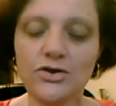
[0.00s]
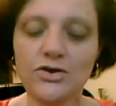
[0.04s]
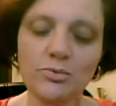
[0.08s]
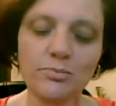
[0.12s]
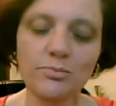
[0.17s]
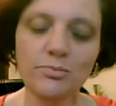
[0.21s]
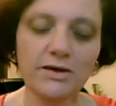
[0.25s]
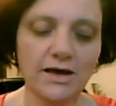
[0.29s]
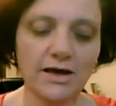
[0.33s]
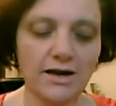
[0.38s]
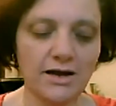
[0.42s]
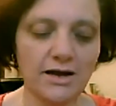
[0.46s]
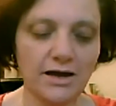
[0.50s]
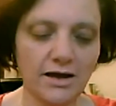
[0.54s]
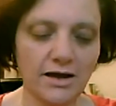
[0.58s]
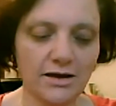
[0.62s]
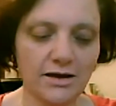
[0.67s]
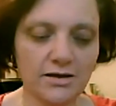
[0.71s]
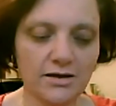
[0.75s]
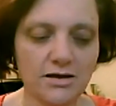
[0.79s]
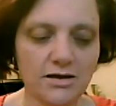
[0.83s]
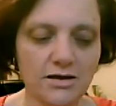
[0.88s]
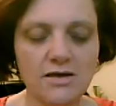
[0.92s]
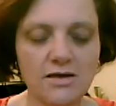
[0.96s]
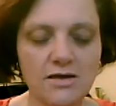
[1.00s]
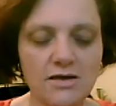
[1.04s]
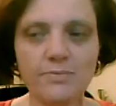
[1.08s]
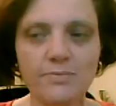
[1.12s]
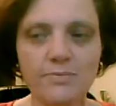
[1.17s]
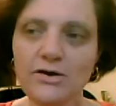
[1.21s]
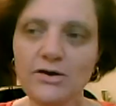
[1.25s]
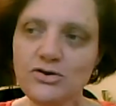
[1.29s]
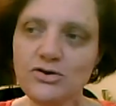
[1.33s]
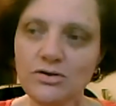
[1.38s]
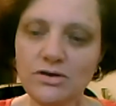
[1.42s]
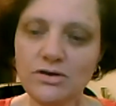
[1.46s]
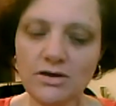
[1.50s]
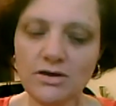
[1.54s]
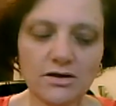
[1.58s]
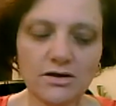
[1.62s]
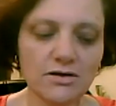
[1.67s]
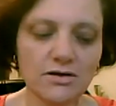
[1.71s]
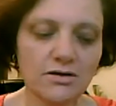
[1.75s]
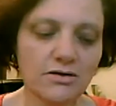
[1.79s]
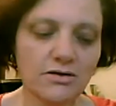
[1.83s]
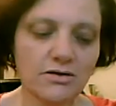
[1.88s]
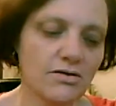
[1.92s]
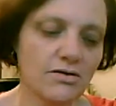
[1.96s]
you'll be getting special
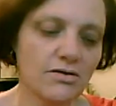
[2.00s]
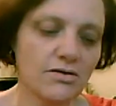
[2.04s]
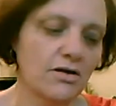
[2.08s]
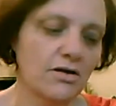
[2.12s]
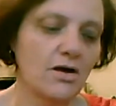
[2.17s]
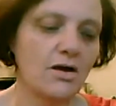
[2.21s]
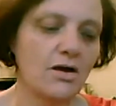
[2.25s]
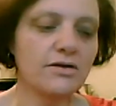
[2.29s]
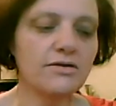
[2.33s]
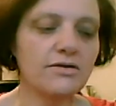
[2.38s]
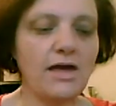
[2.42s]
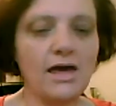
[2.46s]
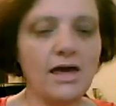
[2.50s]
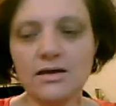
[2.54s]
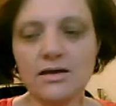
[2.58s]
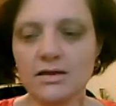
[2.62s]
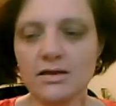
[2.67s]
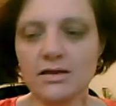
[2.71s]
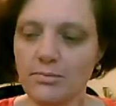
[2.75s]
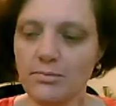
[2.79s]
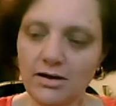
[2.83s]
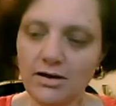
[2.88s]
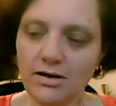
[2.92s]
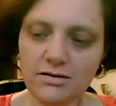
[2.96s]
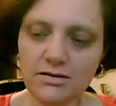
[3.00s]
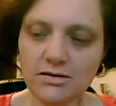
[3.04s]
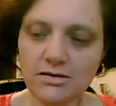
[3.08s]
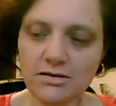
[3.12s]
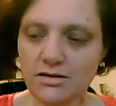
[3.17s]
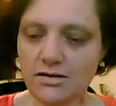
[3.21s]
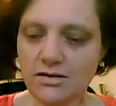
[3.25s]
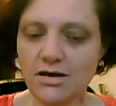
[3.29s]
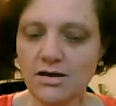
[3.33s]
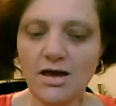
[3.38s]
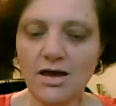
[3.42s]
deals, cake of the month,